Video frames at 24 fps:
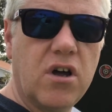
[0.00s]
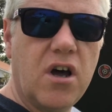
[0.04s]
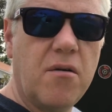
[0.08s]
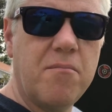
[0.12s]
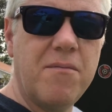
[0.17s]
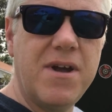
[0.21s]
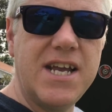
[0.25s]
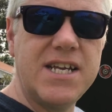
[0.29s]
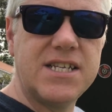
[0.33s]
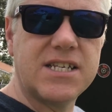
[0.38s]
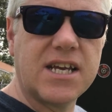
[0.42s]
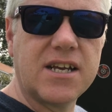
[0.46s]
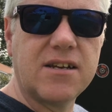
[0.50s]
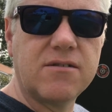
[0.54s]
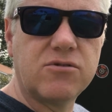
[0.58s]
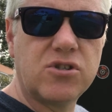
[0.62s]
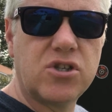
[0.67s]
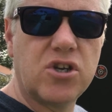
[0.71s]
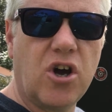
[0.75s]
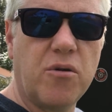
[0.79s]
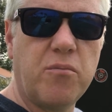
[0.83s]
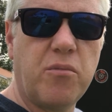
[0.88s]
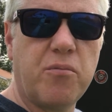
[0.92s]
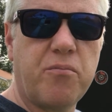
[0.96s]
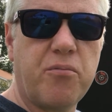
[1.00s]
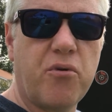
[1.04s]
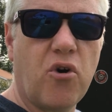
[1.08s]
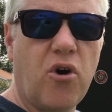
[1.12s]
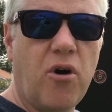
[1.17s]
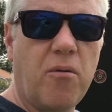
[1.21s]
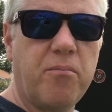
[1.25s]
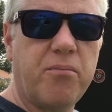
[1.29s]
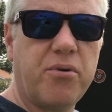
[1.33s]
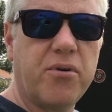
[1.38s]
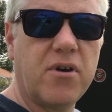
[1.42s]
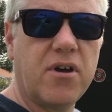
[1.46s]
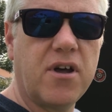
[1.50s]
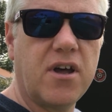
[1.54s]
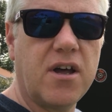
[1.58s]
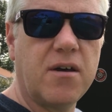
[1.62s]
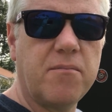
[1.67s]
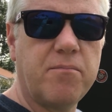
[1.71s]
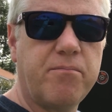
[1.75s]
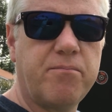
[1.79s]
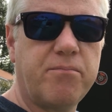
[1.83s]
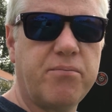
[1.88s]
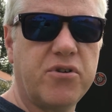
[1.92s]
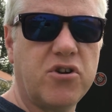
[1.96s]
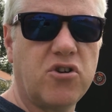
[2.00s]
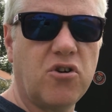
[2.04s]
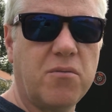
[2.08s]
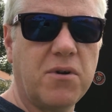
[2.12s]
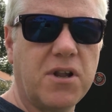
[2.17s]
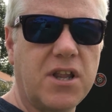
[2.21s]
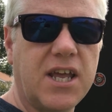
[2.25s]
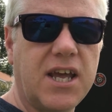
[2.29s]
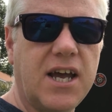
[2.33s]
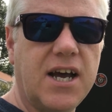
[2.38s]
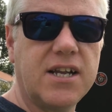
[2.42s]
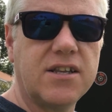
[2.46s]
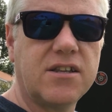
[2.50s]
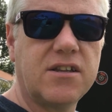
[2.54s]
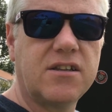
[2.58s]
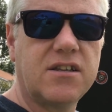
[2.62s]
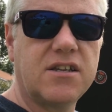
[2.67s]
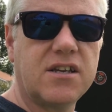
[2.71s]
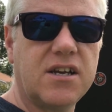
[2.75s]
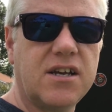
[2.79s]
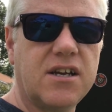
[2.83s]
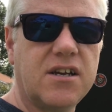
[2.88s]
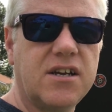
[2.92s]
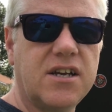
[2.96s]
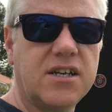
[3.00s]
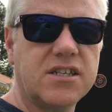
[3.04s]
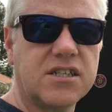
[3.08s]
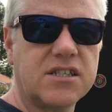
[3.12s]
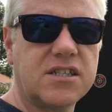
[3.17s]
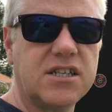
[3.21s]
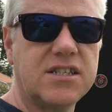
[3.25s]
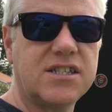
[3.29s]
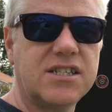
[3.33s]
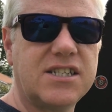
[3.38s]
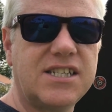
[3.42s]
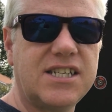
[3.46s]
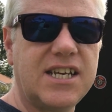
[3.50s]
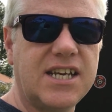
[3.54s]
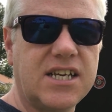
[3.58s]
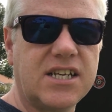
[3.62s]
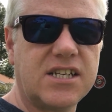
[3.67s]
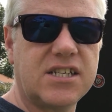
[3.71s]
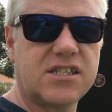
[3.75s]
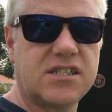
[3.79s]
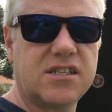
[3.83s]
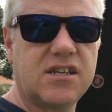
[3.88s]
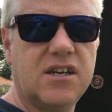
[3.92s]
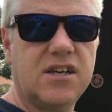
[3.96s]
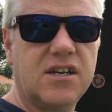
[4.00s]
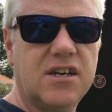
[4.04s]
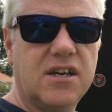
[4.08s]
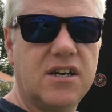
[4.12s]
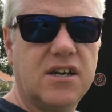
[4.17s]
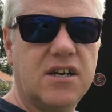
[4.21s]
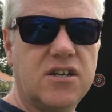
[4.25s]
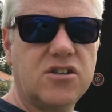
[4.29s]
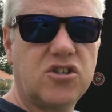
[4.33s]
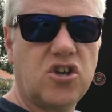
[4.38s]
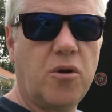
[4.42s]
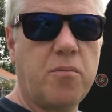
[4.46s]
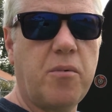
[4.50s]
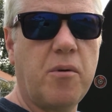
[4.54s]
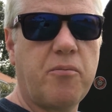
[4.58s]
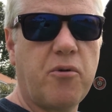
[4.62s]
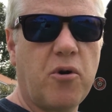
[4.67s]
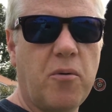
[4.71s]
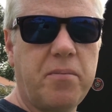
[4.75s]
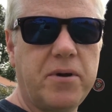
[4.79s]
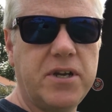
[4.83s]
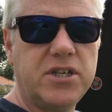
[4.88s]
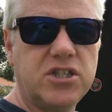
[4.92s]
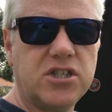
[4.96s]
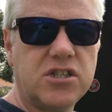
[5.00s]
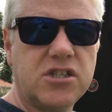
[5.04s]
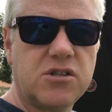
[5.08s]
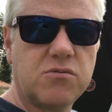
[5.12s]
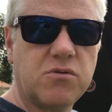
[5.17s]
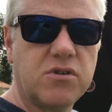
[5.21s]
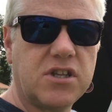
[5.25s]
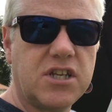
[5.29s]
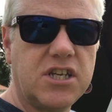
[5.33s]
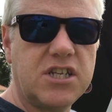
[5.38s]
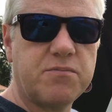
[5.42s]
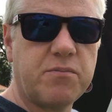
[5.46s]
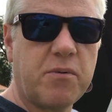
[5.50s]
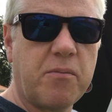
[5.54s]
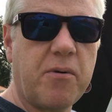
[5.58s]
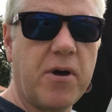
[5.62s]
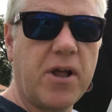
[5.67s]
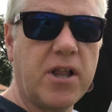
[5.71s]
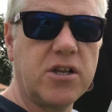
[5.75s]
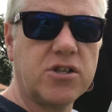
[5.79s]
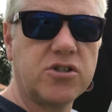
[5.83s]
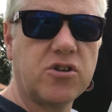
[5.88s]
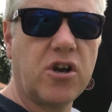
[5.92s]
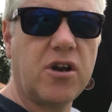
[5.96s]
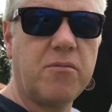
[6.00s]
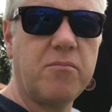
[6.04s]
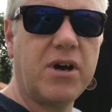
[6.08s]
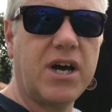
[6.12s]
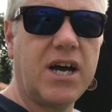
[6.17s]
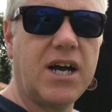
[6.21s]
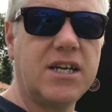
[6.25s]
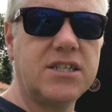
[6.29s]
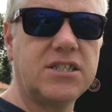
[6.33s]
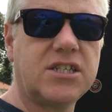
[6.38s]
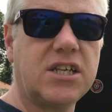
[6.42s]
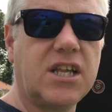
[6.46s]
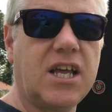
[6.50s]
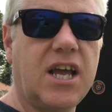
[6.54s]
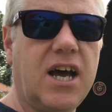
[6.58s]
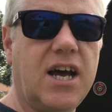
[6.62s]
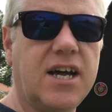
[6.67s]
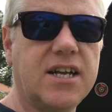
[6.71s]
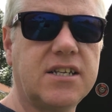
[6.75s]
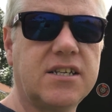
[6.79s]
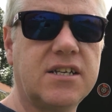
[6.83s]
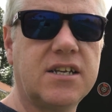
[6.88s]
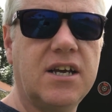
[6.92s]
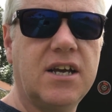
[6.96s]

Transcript: Amazing. Turboprop, predominantly had, as I said, 6 turboprop engines with these propellers on it, but actually had